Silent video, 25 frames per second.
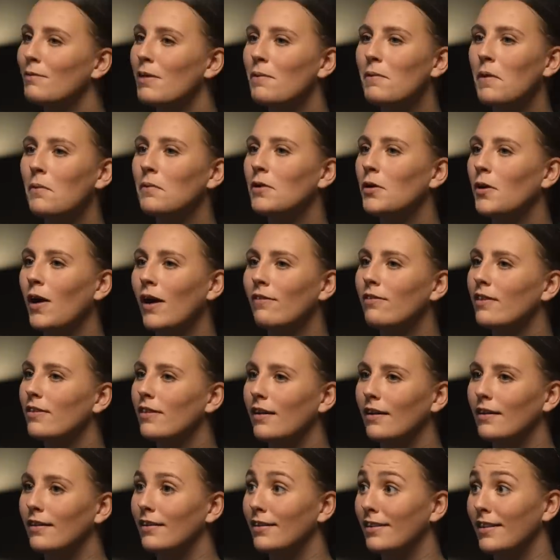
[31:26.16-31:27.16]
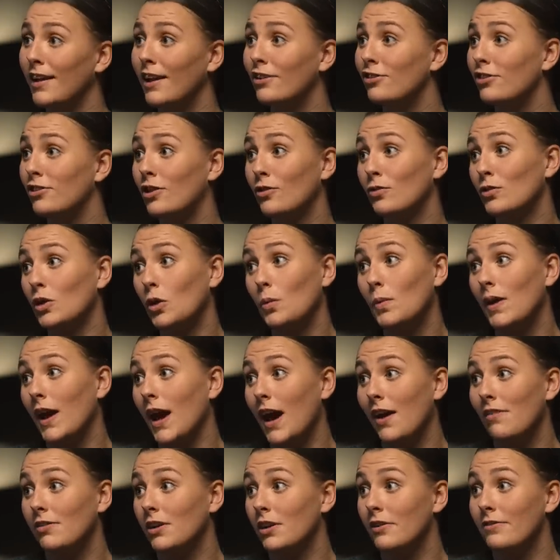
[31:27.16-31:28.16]
let my mom know everything, and that's just a rule we
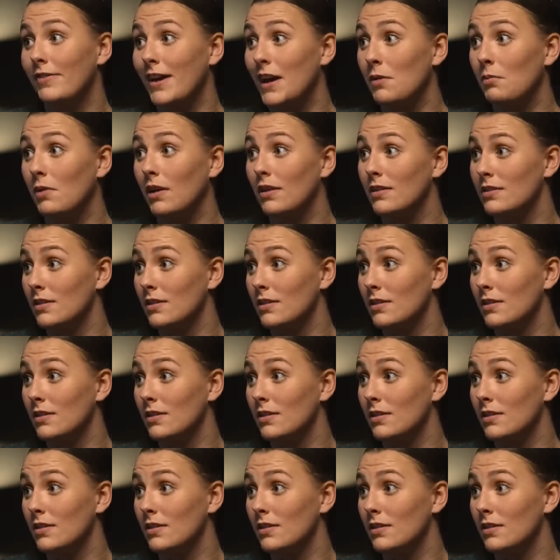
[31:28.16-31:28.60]
have in our family.